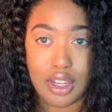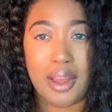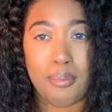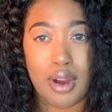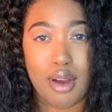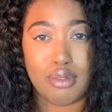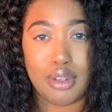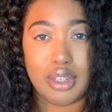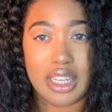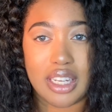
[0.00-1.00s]
a brown
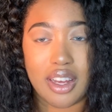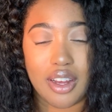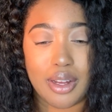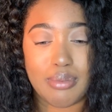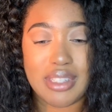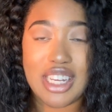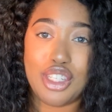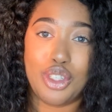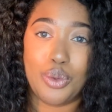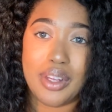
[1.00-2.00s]
nudie tint
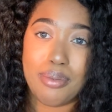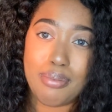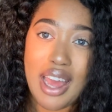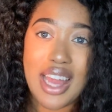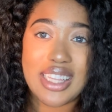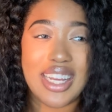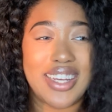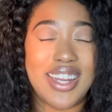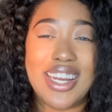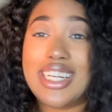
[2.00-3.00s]
to it, but I like
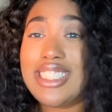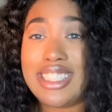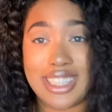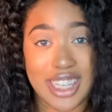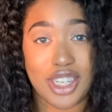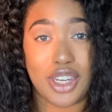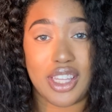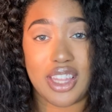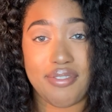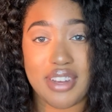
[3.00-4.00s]
it. It is thicker
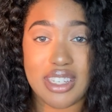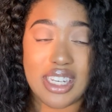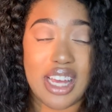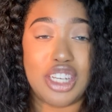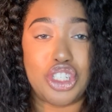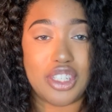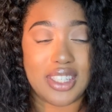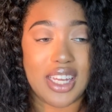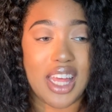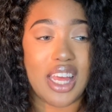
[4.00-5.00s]
than the Fenty, I should
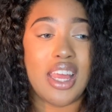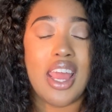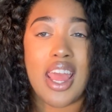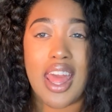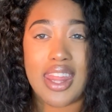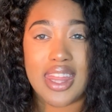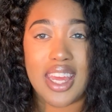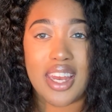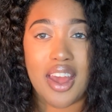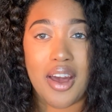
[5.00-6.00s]
say that. And
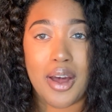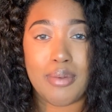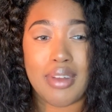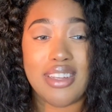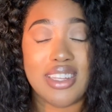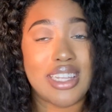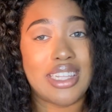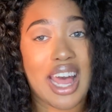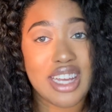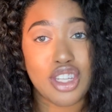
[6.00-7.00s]
then it doesn't
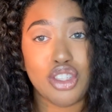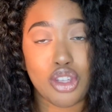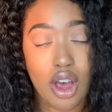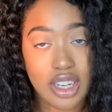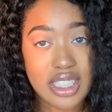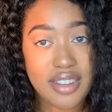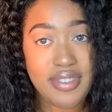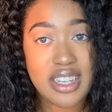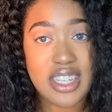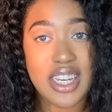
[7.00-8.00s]
last as long as the
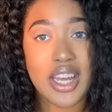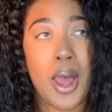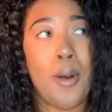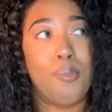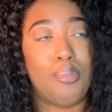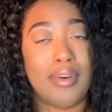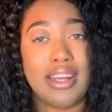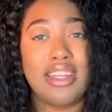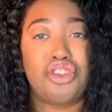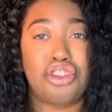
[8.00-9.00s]
Fenty, but
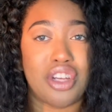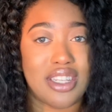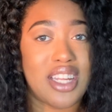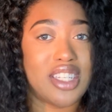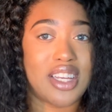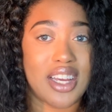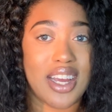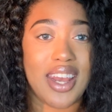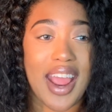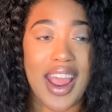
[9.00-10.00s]
it's just as
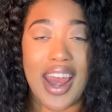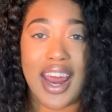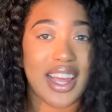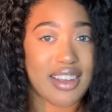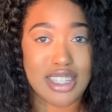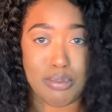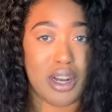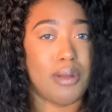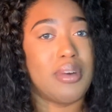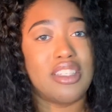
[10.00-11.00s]
good and it gives
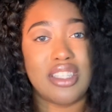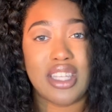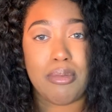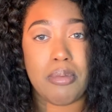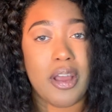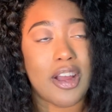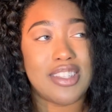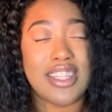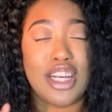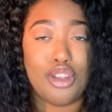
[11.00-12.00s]
pretty much the same appearance,
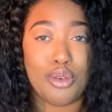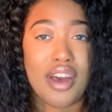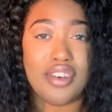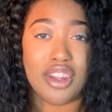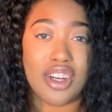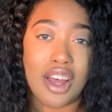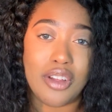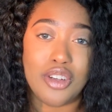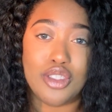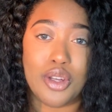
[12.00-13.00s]
and they do have other
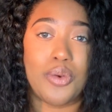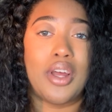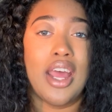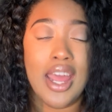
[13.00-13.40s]
colors, so